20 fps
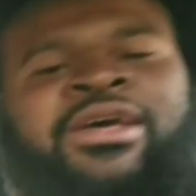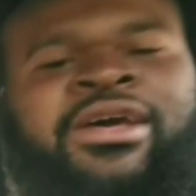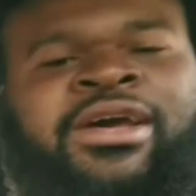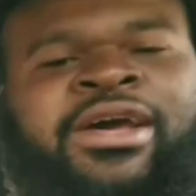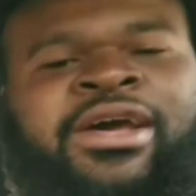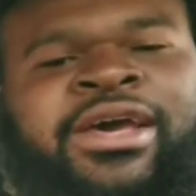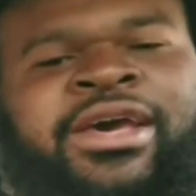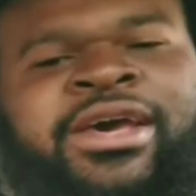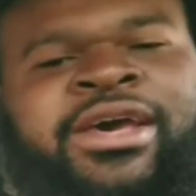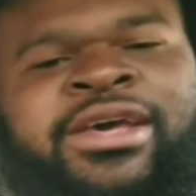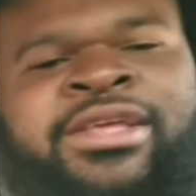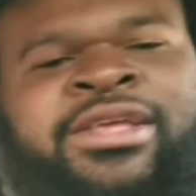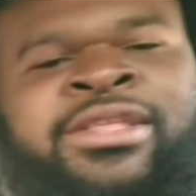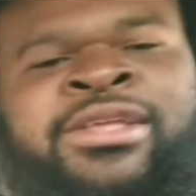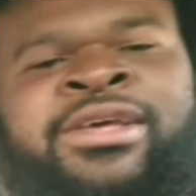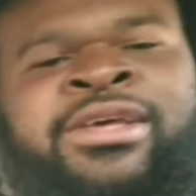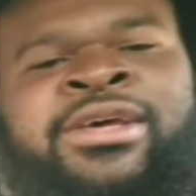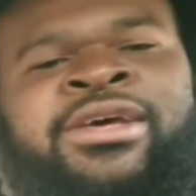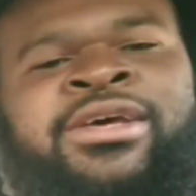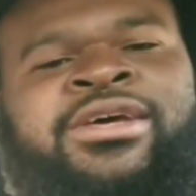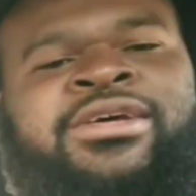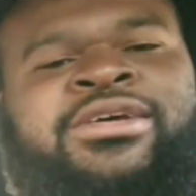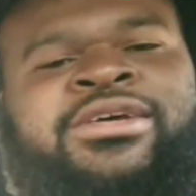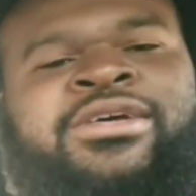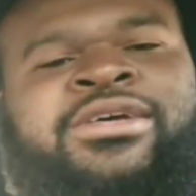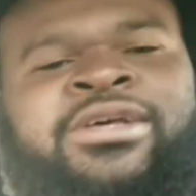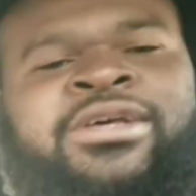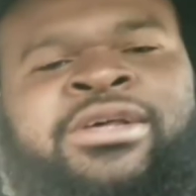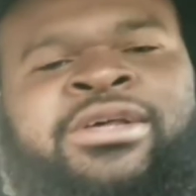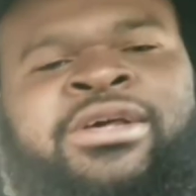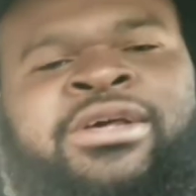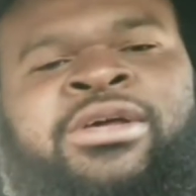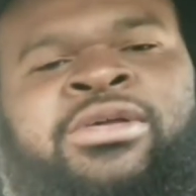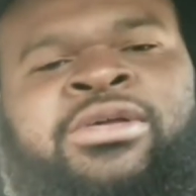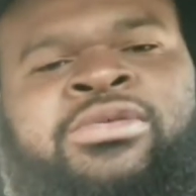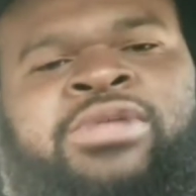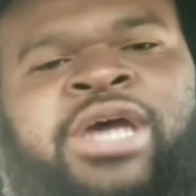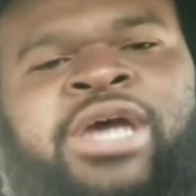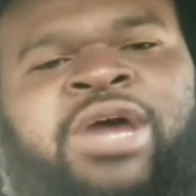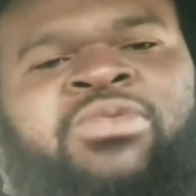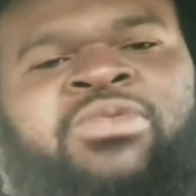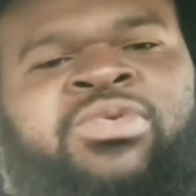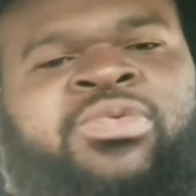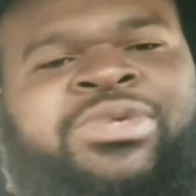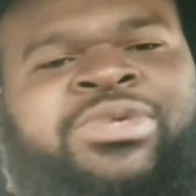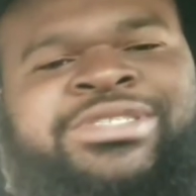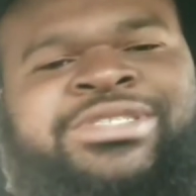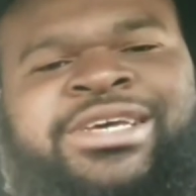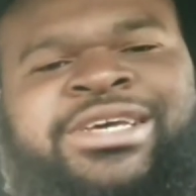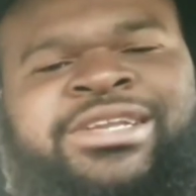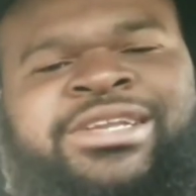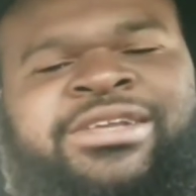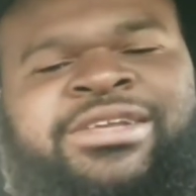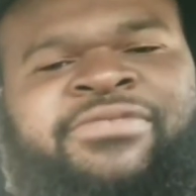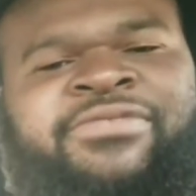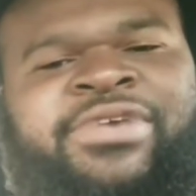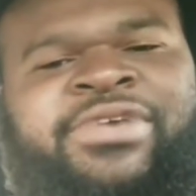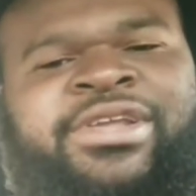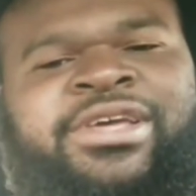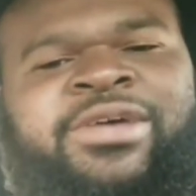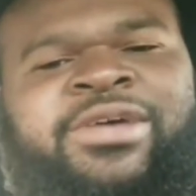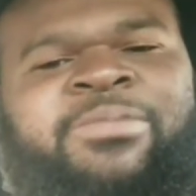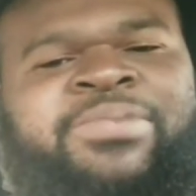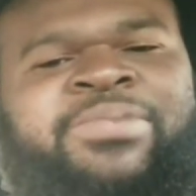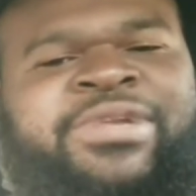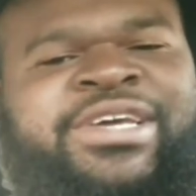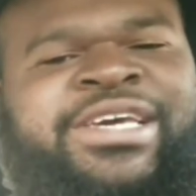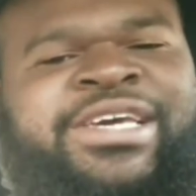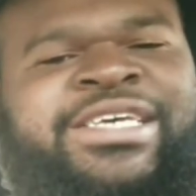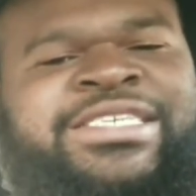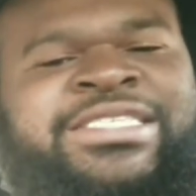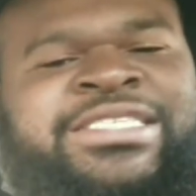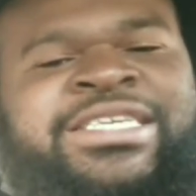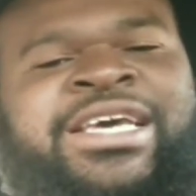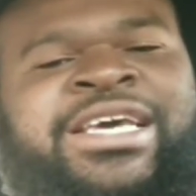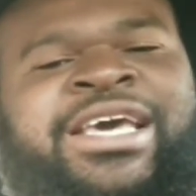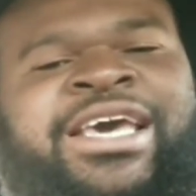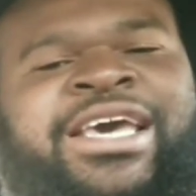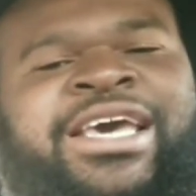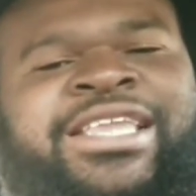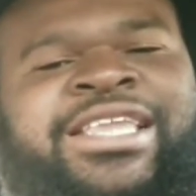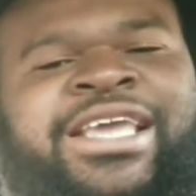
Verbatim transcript: And now we reached the end of the video. Please hit